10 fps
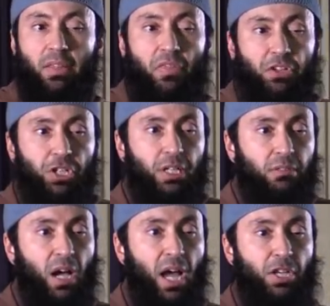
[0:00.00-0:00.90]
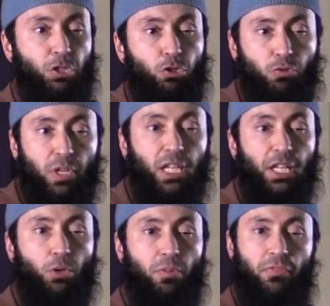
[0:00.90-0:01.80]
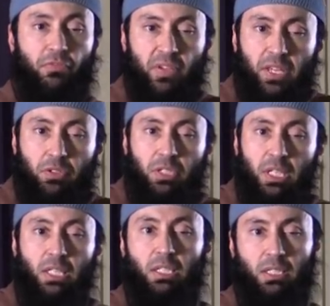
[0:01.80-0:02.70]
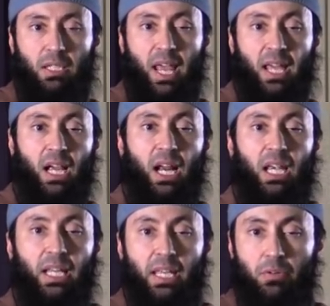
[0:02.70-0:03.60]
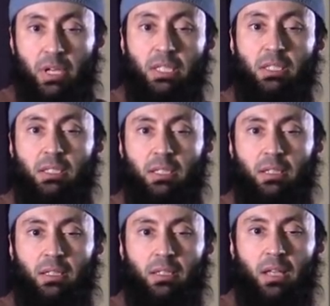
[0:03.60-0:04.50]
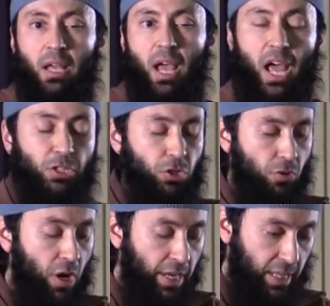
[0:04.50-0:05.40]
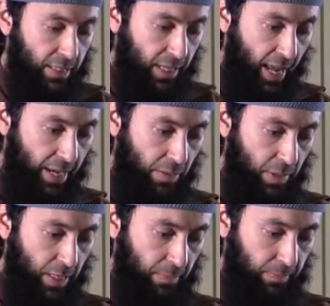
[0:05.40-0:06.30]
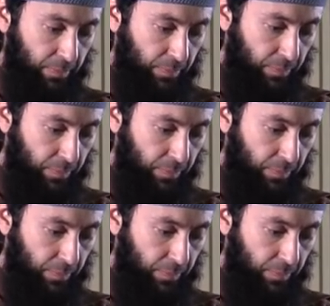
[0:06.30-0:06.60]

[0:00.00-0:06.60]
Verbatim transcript: that the shaitan is truly your fiercest and clearest and strongest enemy.